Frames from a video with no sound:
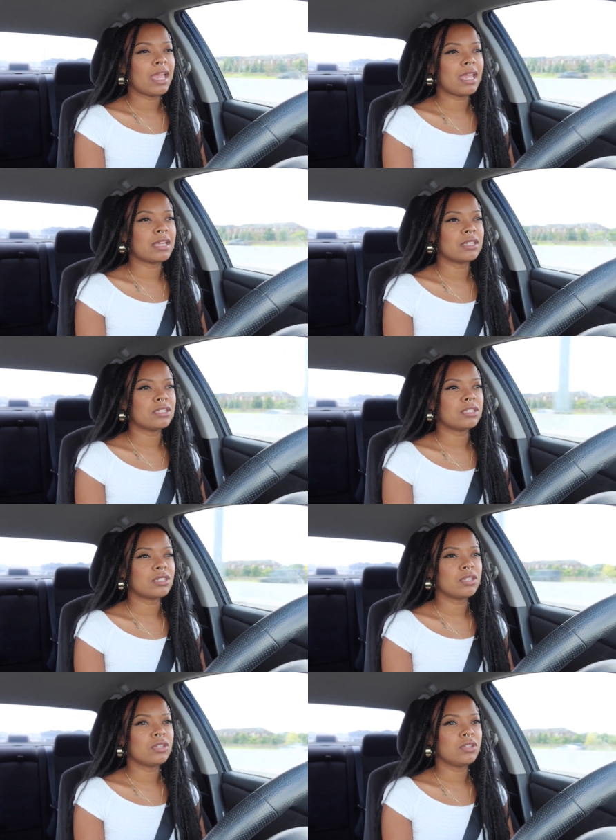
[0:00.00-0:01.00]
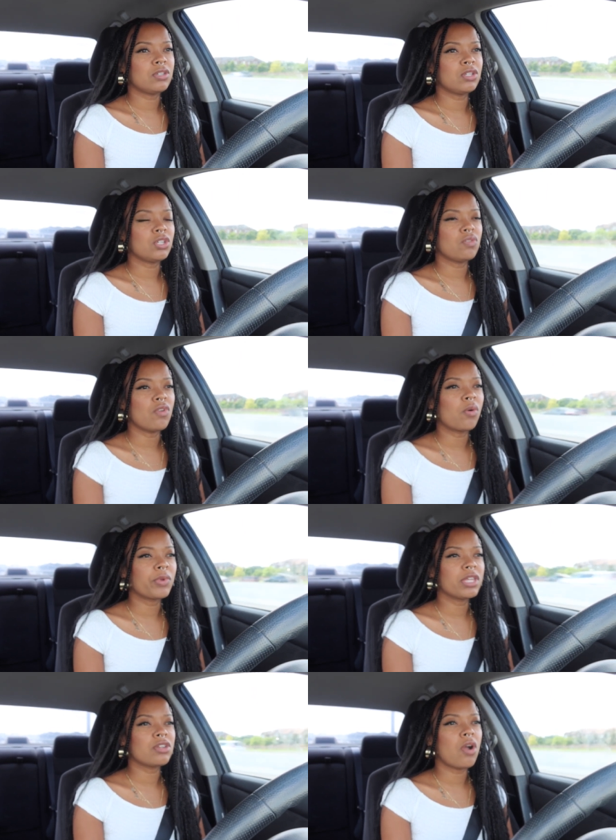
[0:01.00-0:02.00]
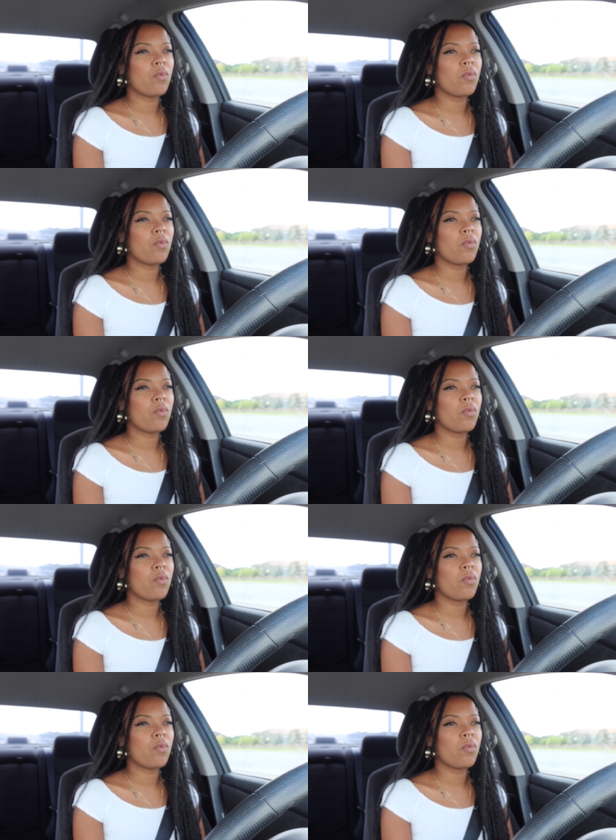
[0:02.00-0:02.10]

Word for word: And you don't really know